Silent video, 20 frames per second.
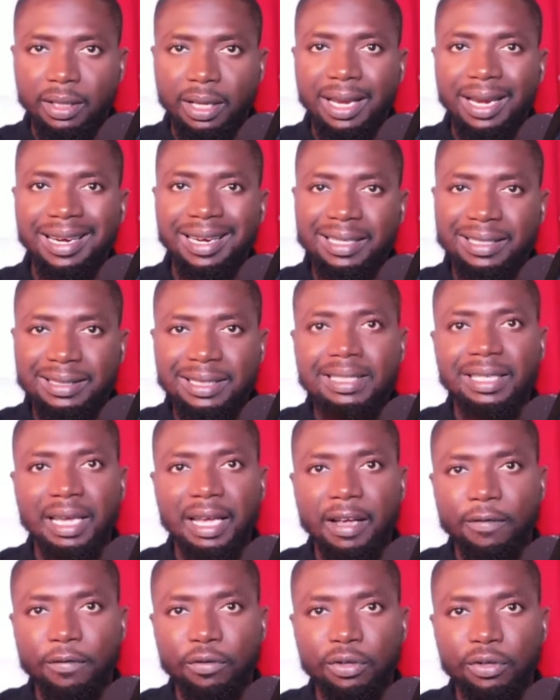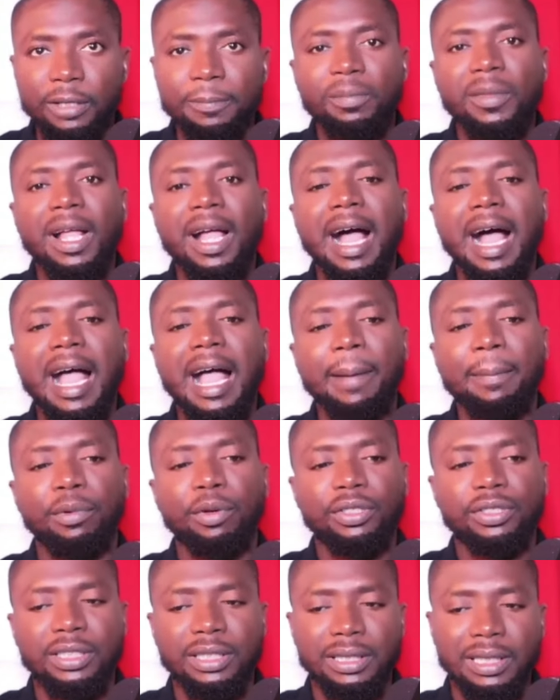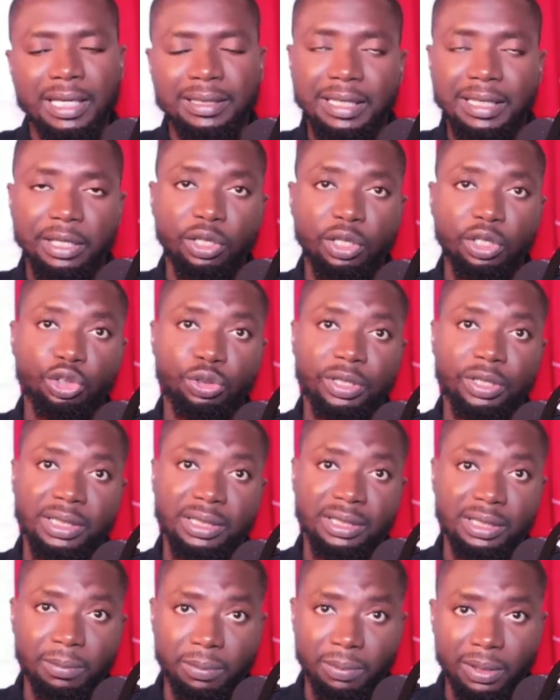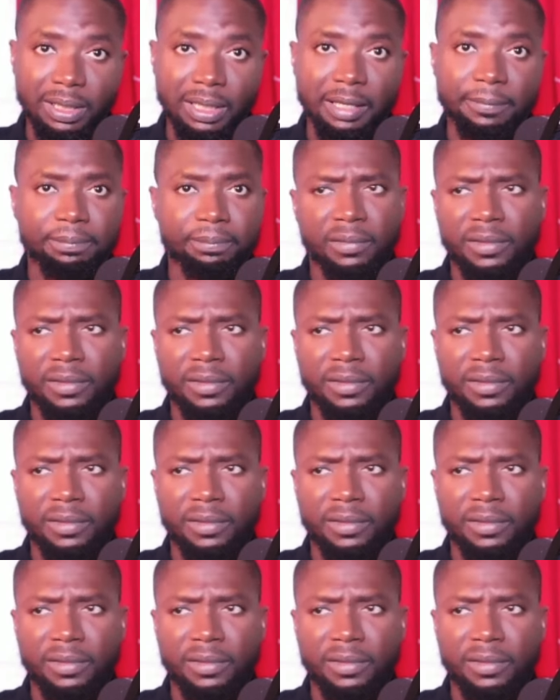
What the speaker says: Listen carefully. I am not saying Arsenal are not interested in a player.